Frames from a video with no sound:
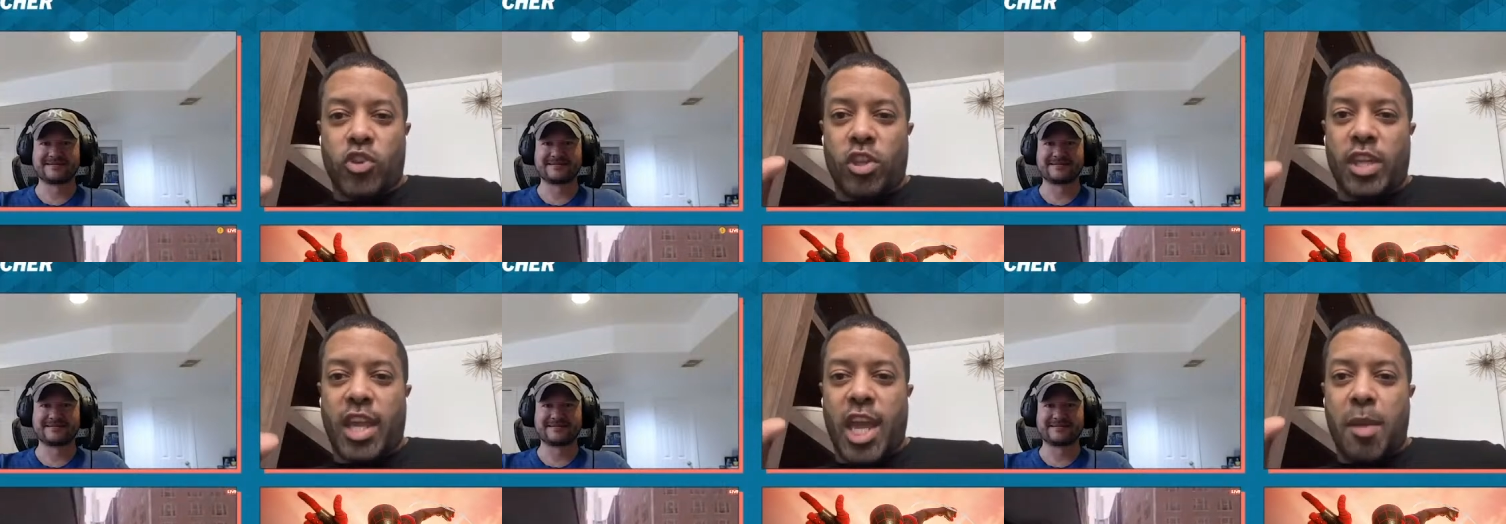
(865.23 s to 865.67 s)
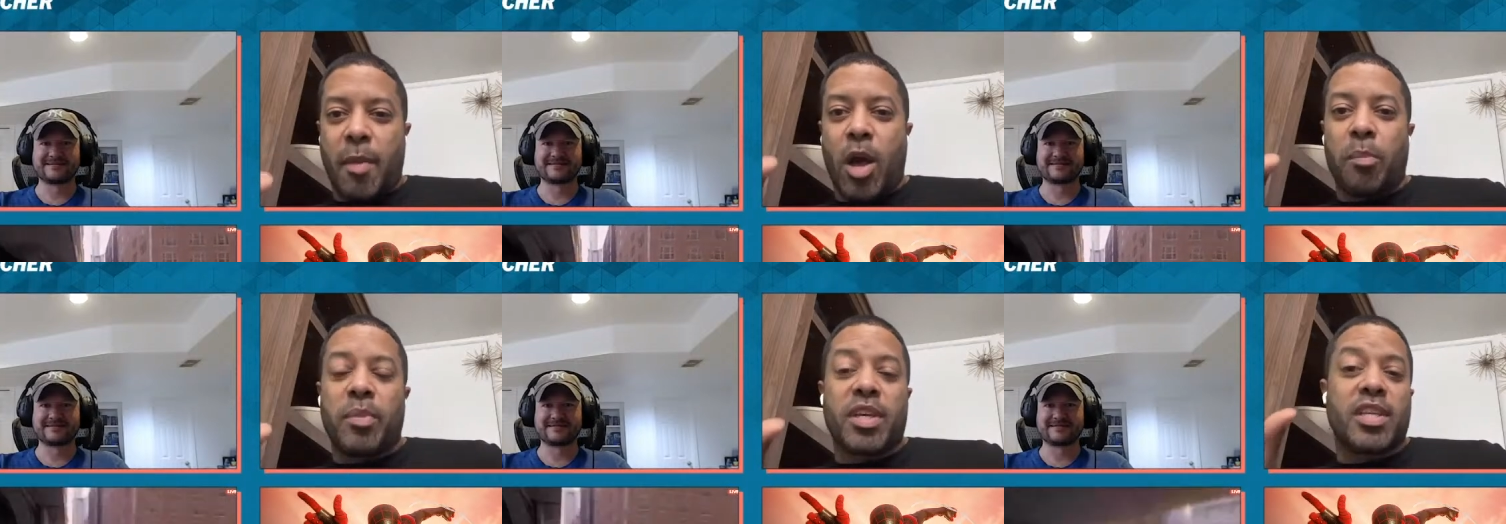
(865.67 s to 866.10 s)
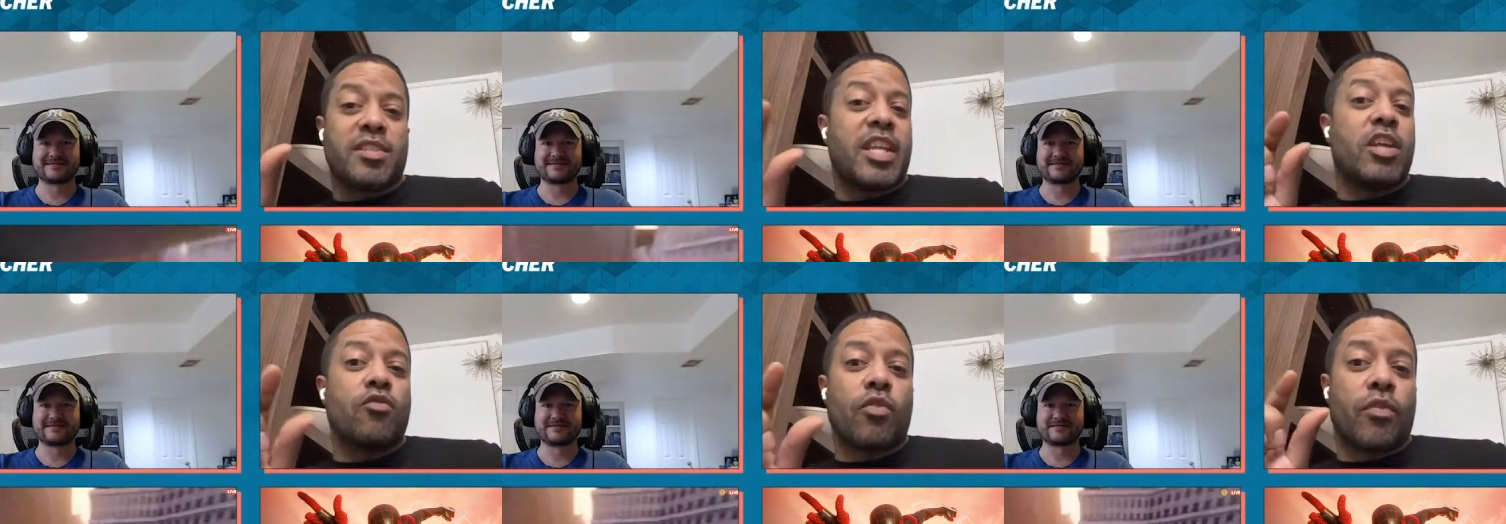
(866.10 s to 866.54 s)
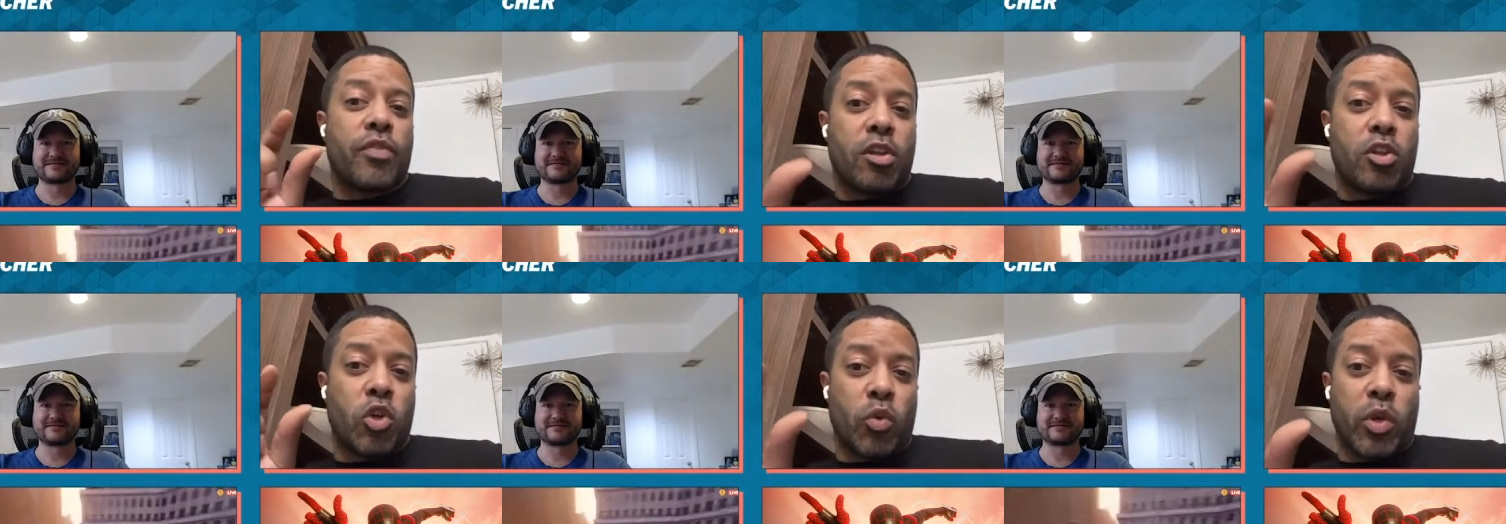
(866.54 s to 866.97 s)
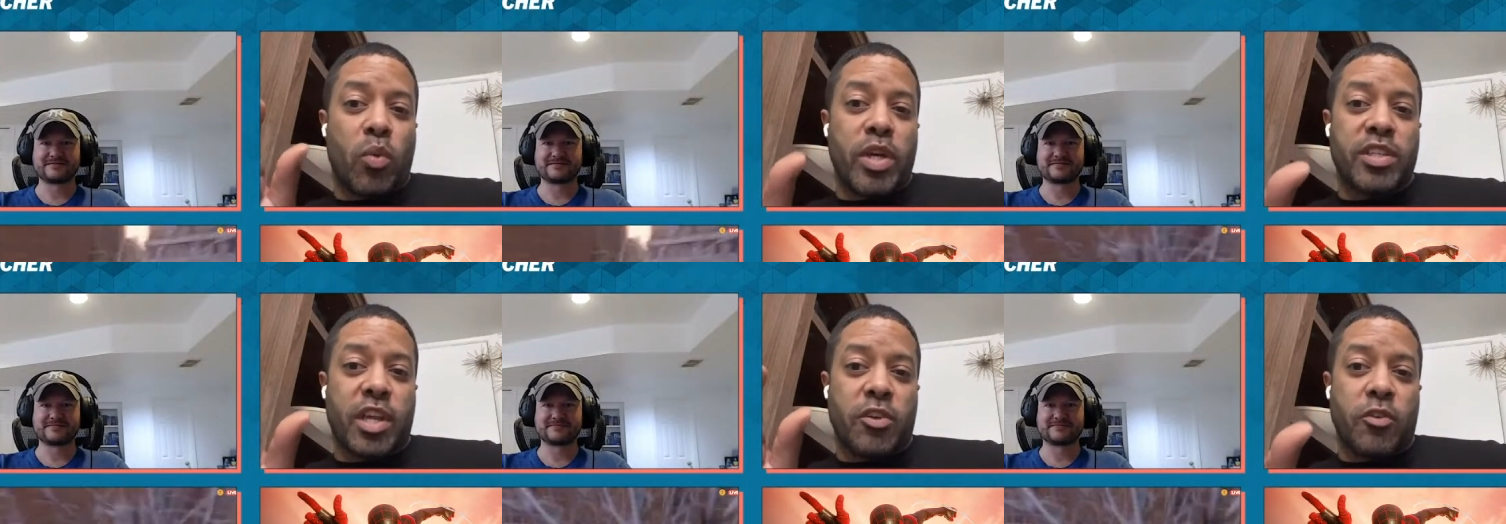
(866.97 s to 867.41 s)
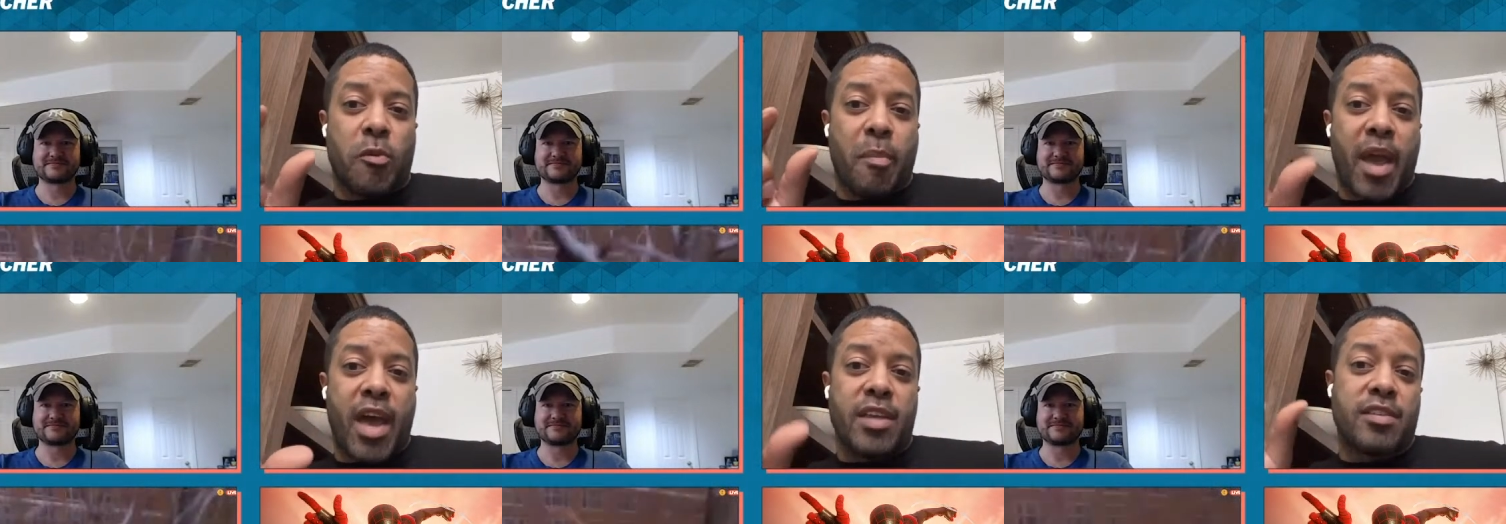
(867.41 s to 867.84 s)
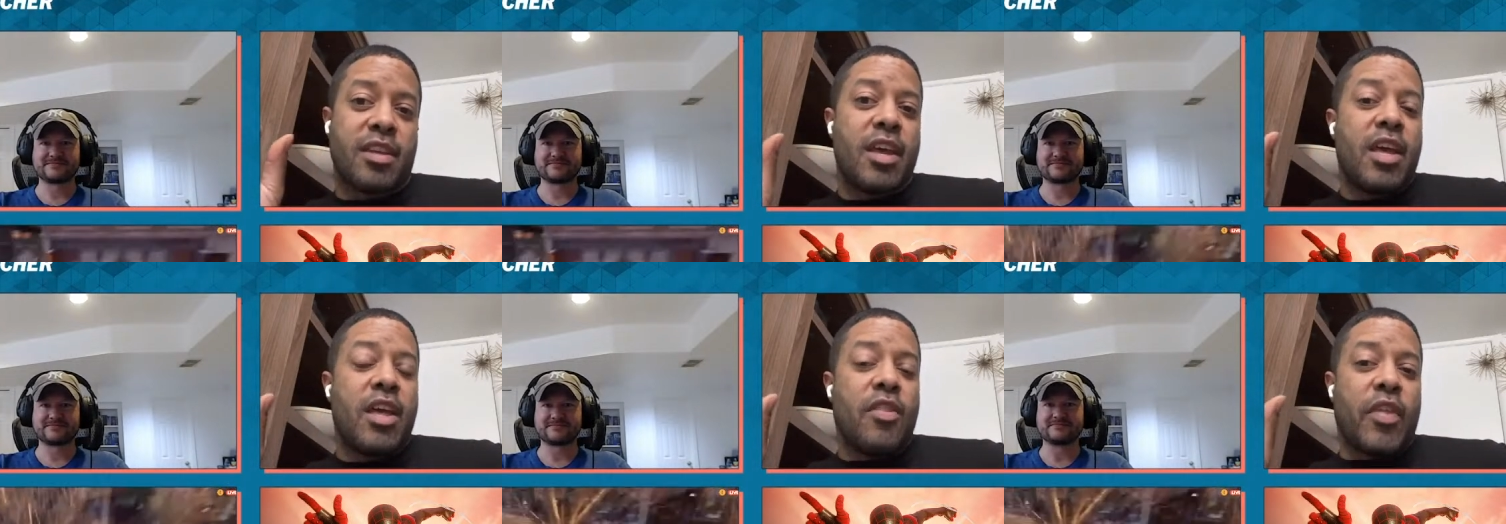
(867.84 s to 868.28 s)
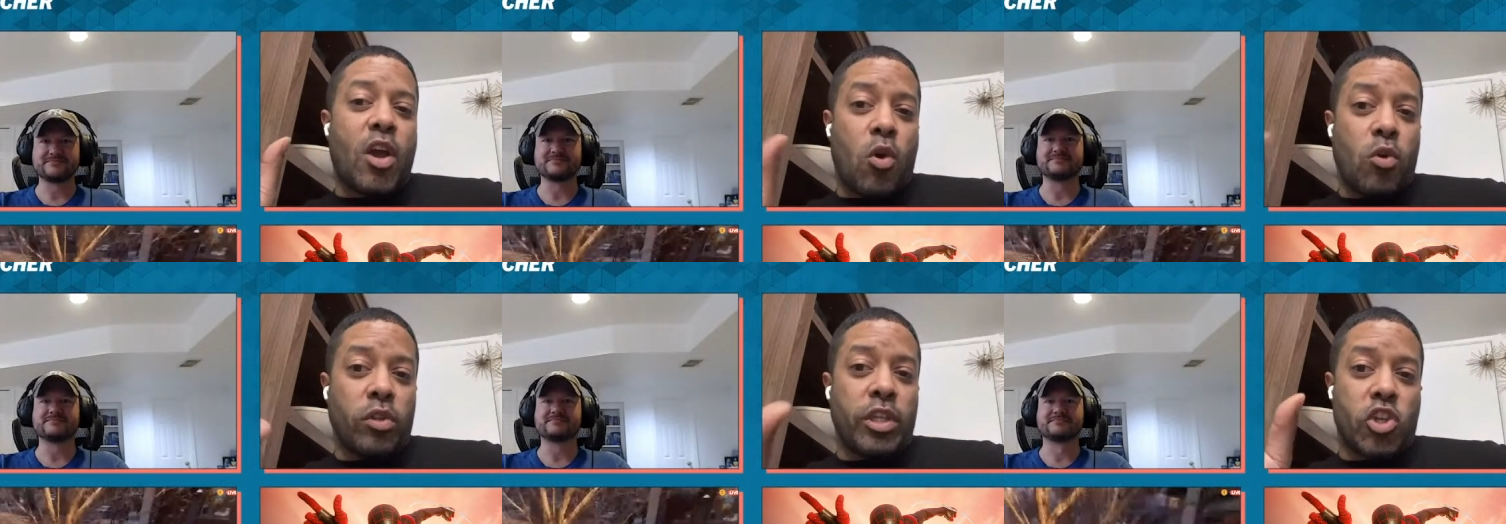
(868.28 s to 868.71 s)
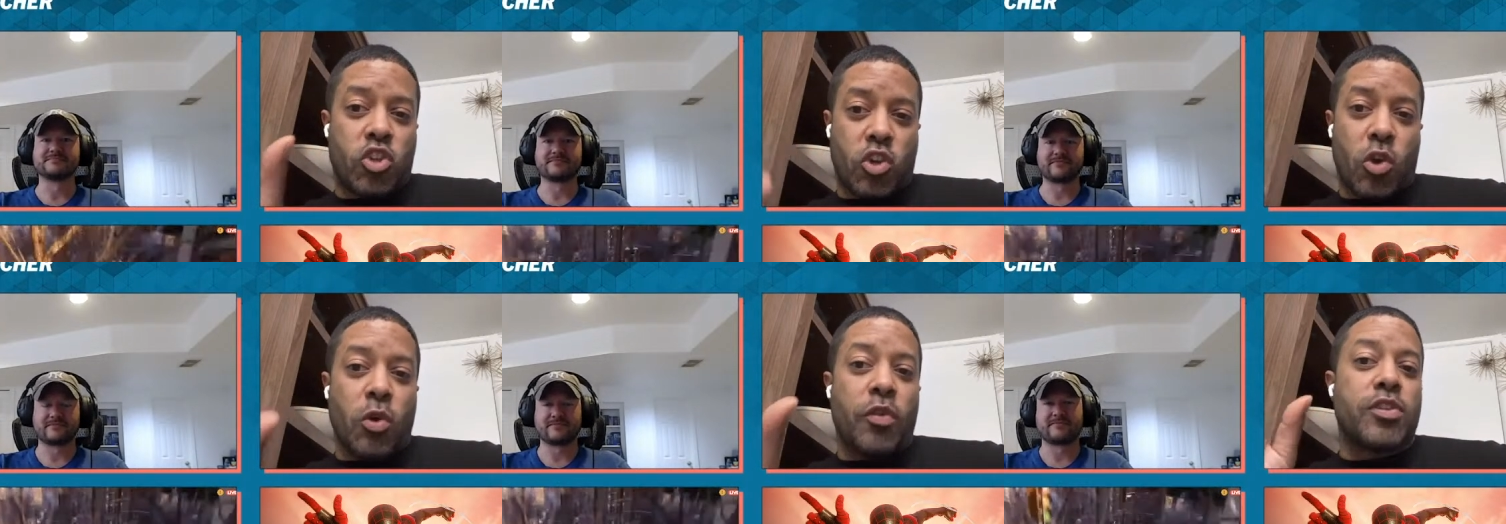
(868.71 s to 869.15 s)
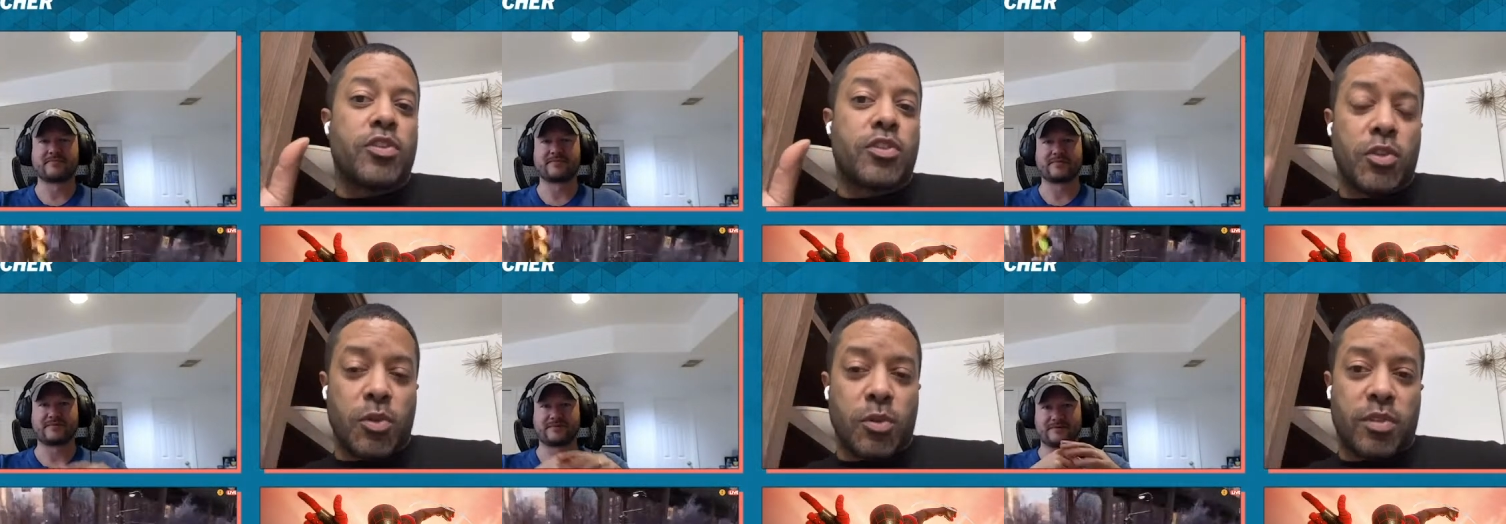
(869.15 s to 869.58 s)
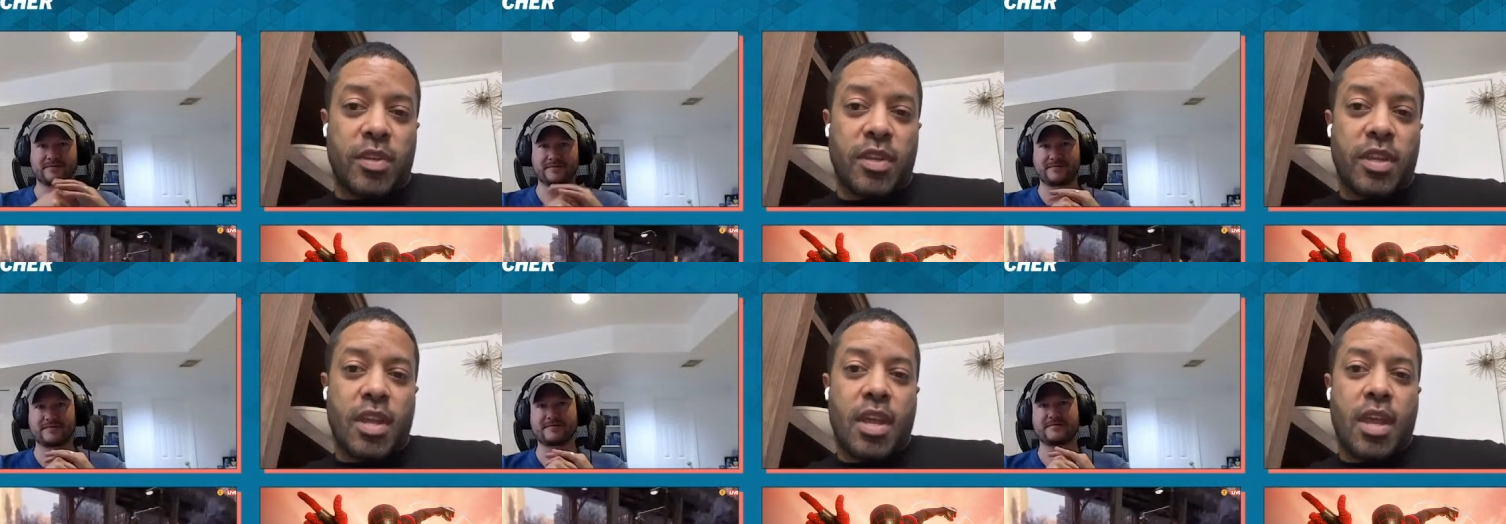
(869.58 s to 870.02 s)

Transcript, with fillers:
Speaker 1: originally came out because they didn't reveal who he was under the mask. Mm. They hmm. only showed the suit